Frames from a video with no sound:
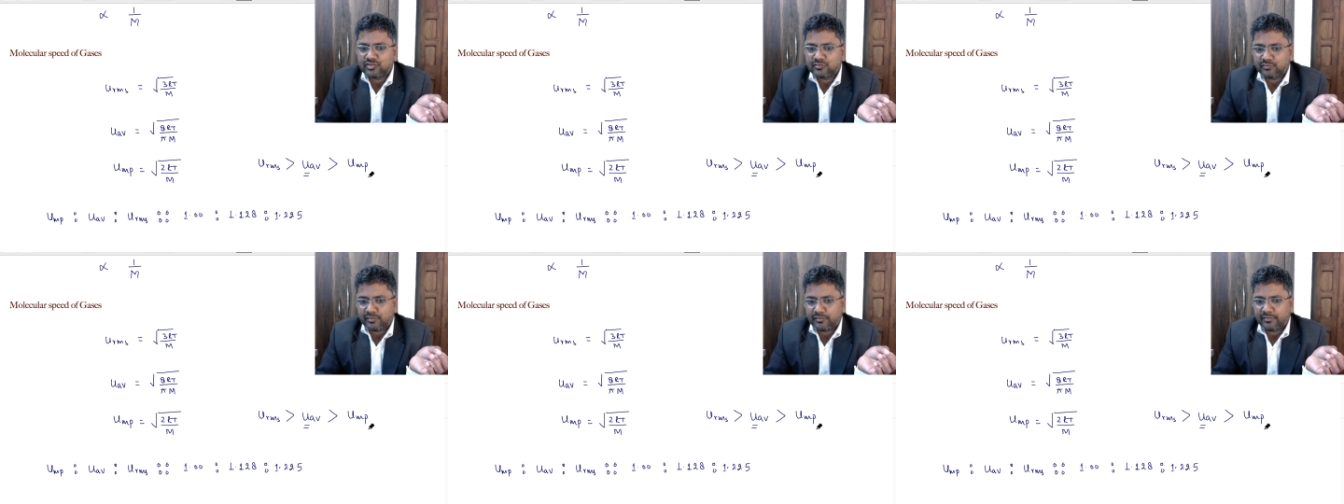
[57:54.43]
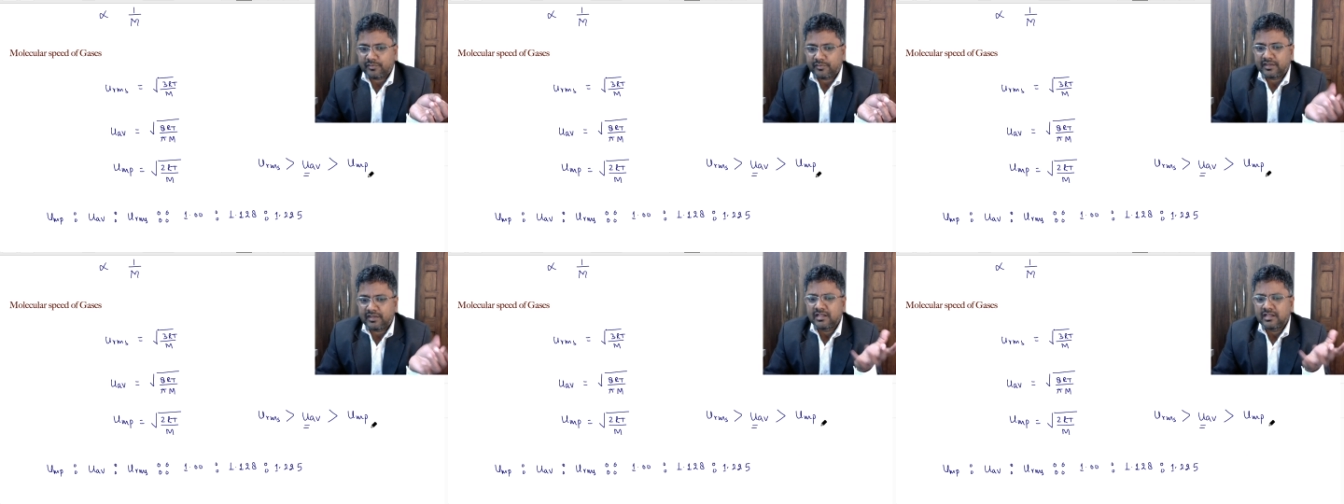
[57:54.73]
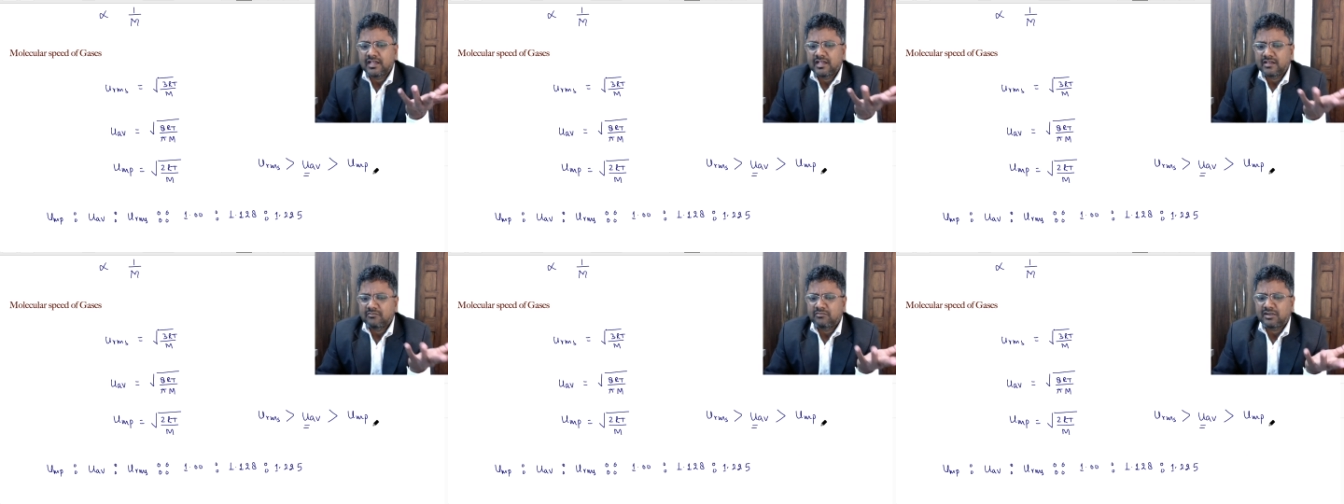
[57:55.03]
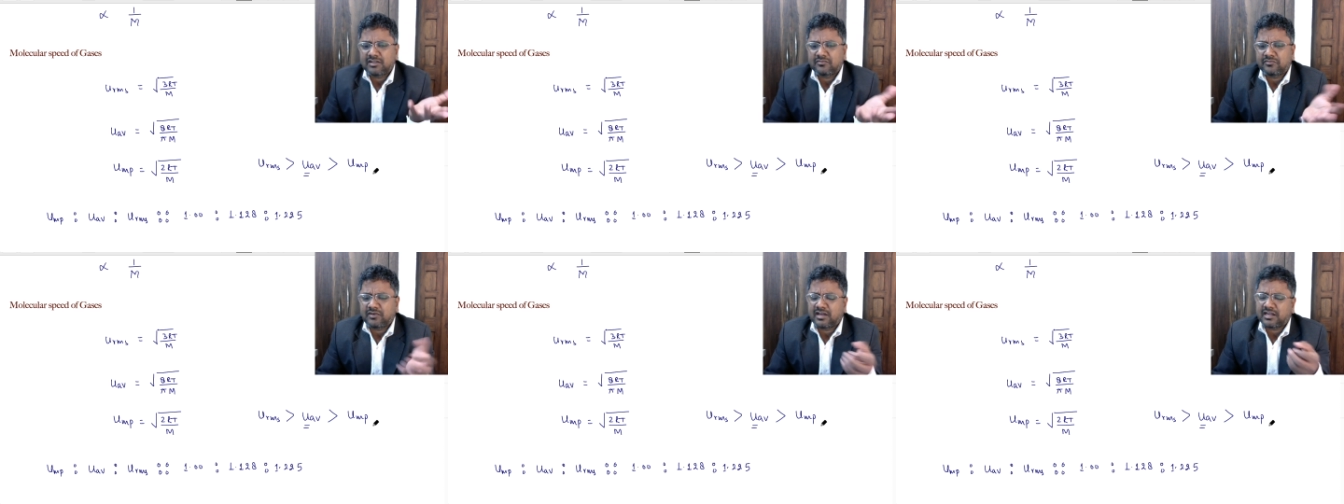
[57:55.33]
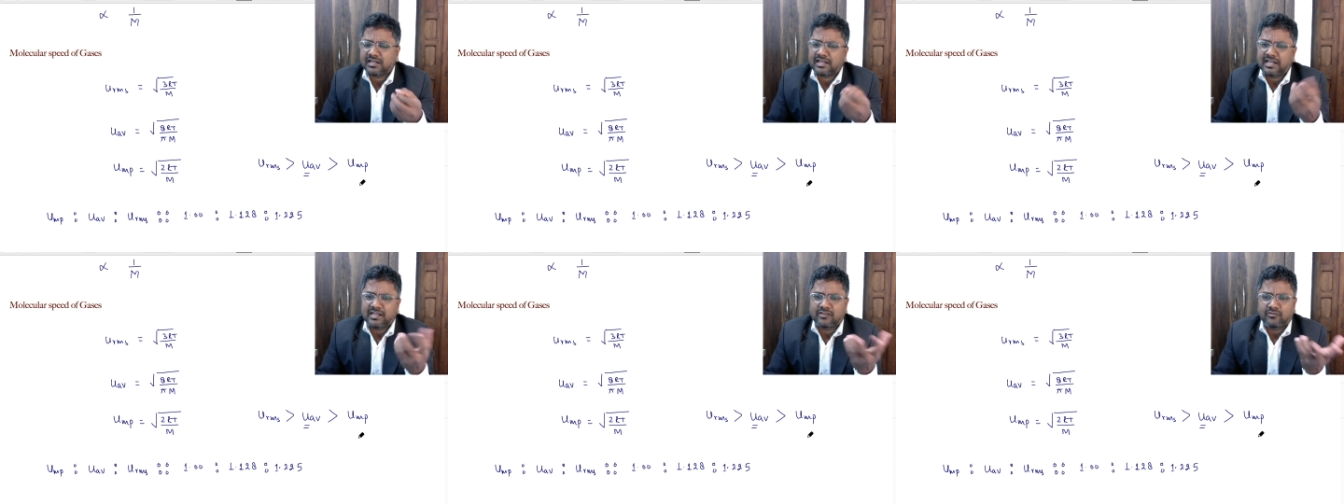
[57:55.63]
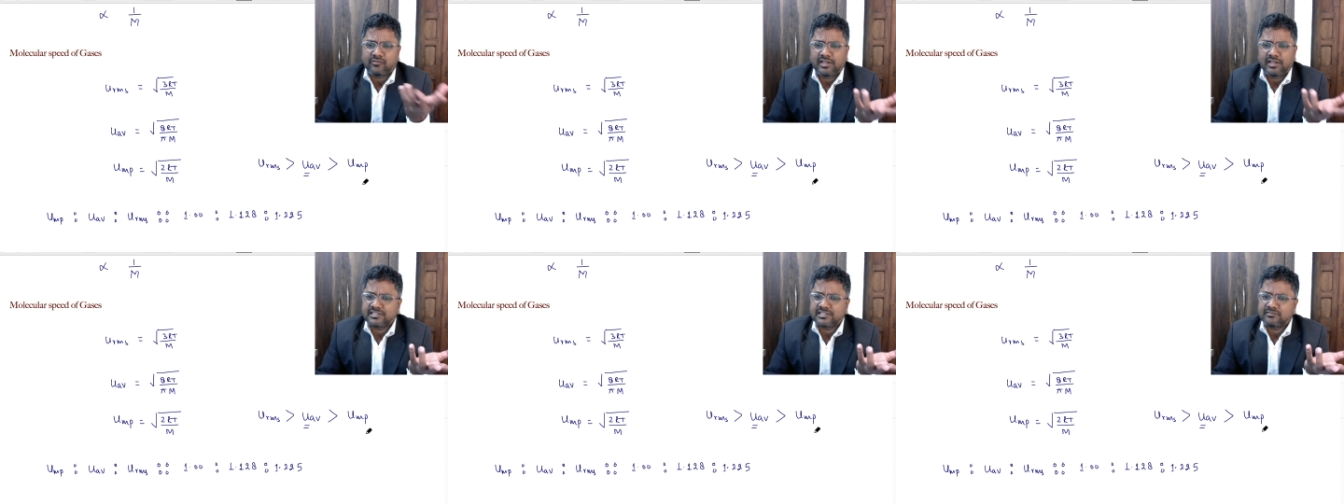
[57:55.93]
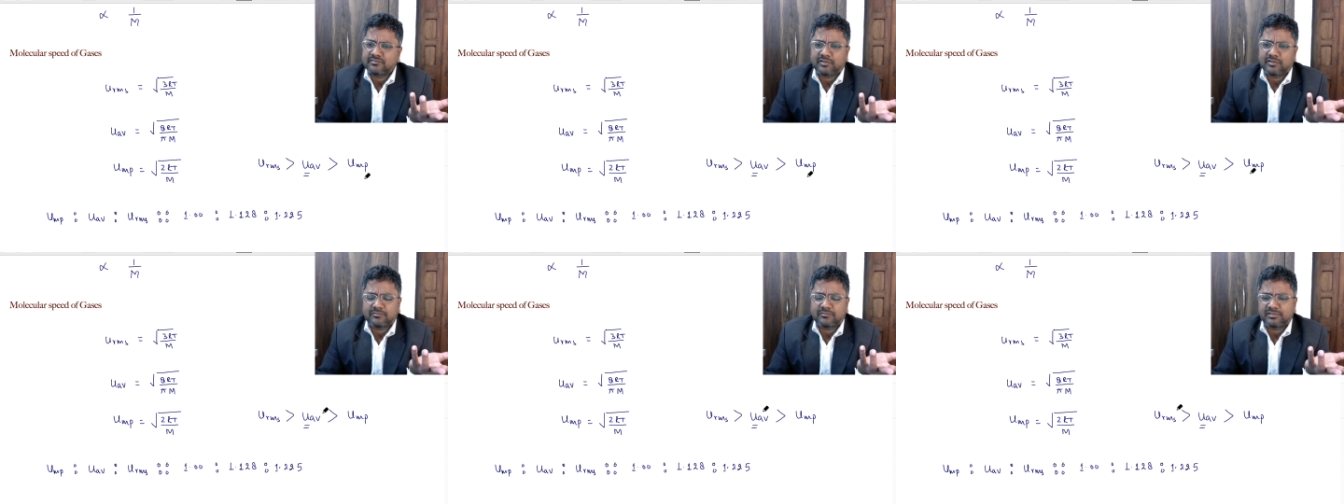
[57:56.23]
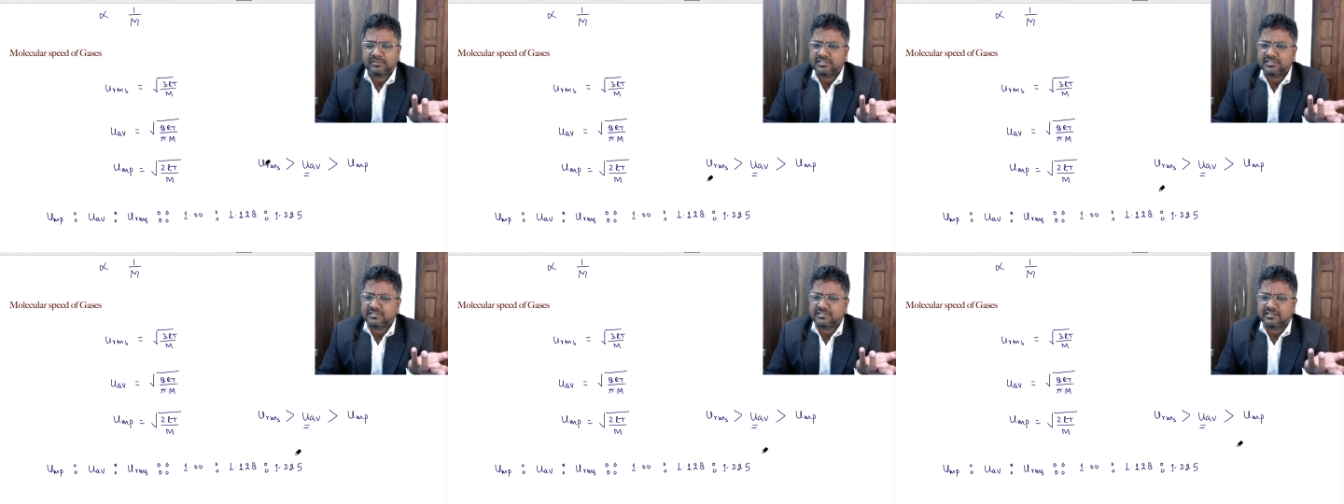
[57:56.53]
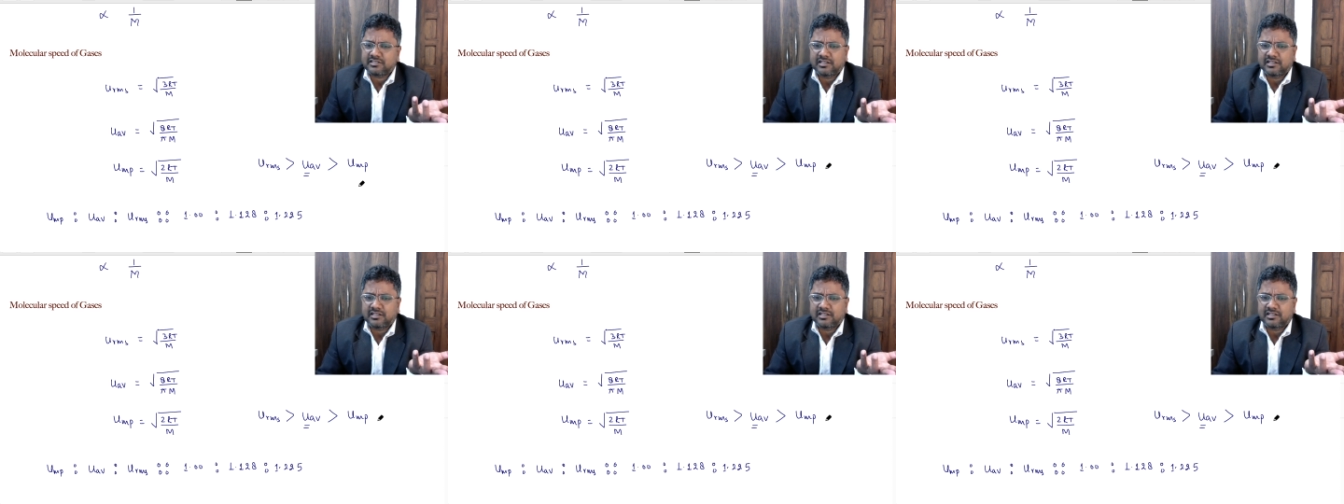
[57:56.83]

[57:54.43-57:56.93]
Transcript: probable. But for calculation purpose,